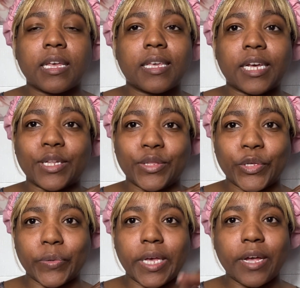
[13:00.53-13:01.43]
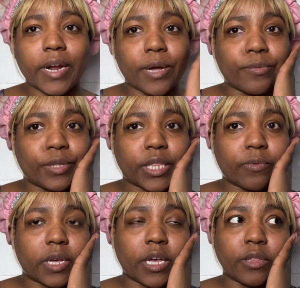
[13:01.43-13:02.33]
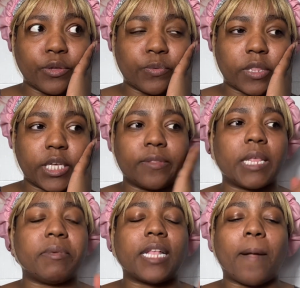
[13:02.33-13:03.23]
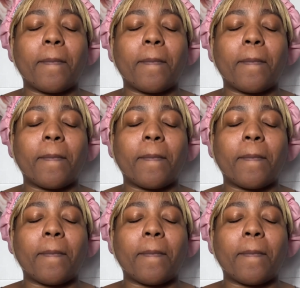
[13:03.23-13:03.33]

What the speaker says: Get into it, or get loose with it. Let me stop.